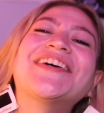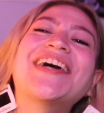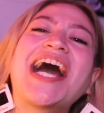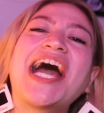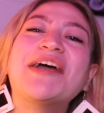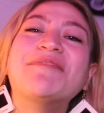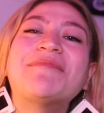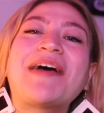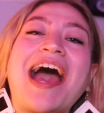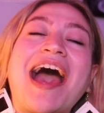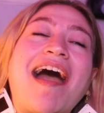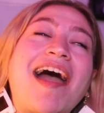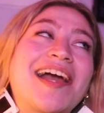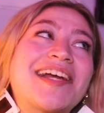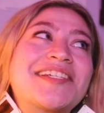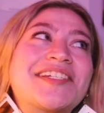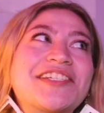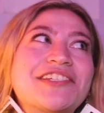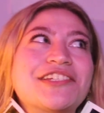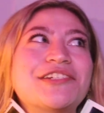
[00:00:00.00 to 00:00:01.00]
I'm
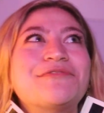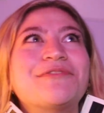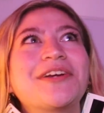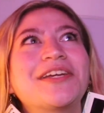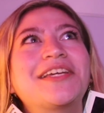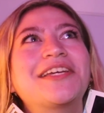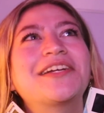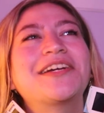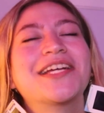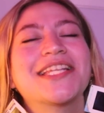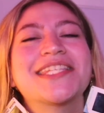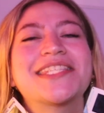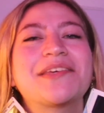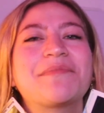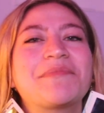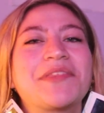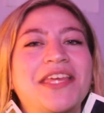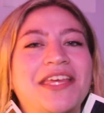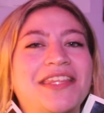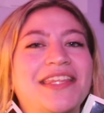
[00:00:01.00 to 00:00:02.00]
actually working on
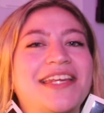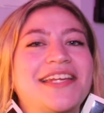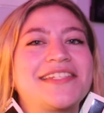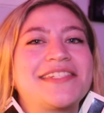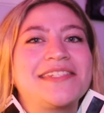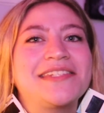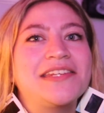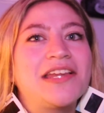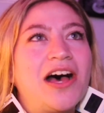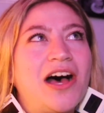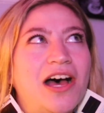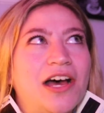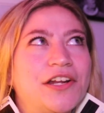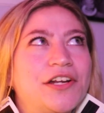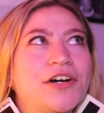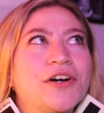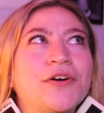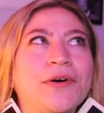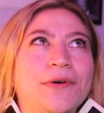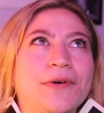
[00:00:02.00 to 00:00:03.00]
something that is
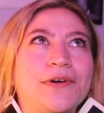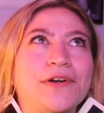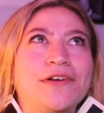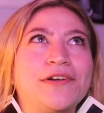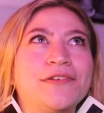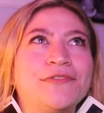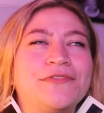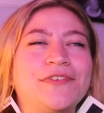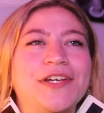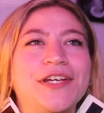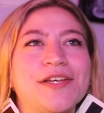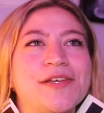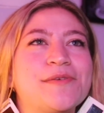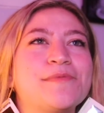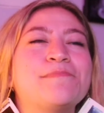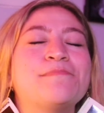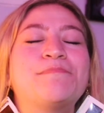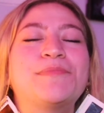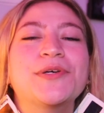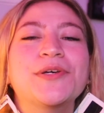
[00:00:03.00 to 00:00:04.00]
not a horror
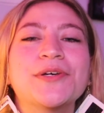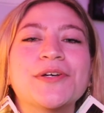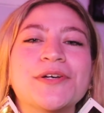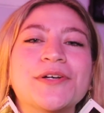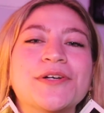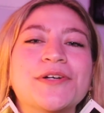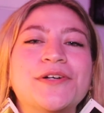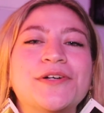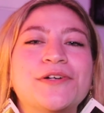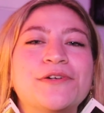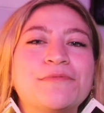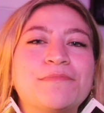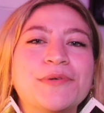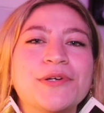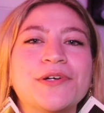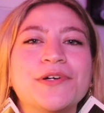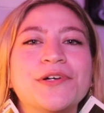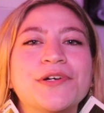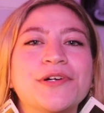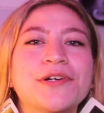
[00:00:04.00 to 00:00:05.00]
film. Boo,
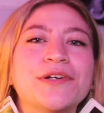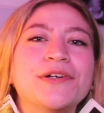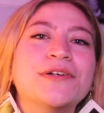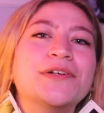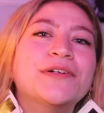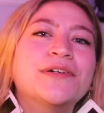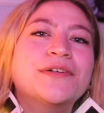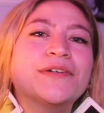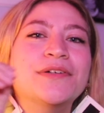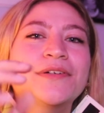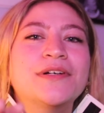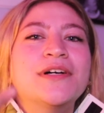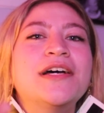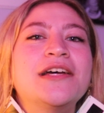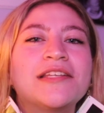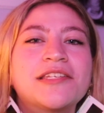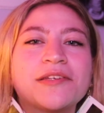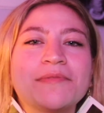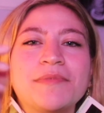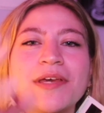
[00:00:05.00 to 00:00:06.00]
boo,
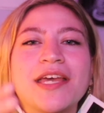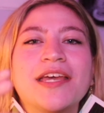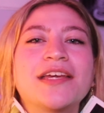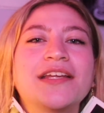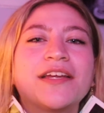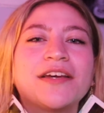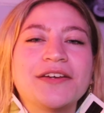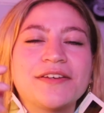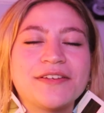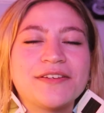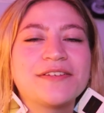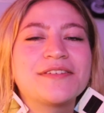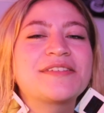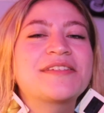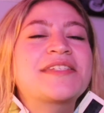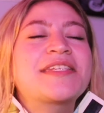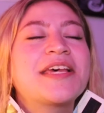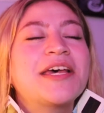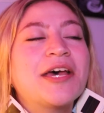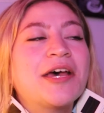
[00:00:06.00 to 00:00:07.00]

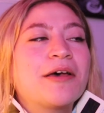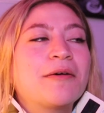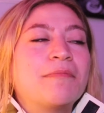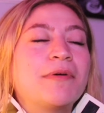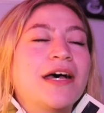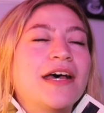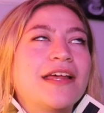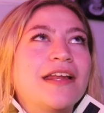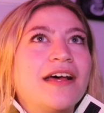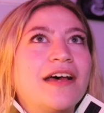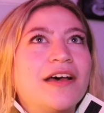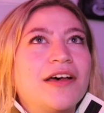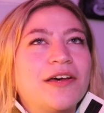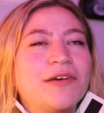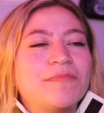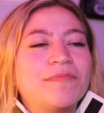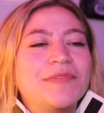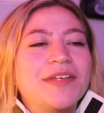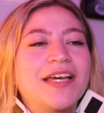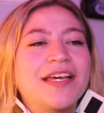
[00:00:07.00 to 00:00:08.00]
tomatoes. But,
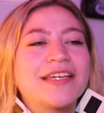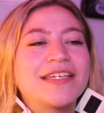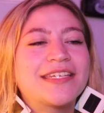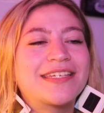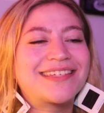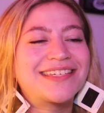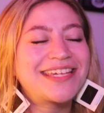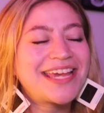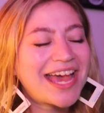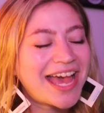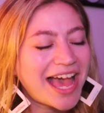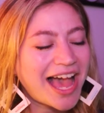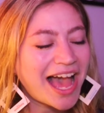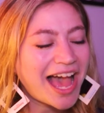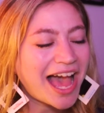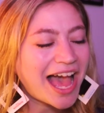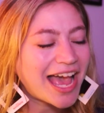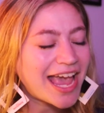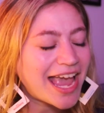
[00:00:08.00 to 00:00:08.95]
yeah,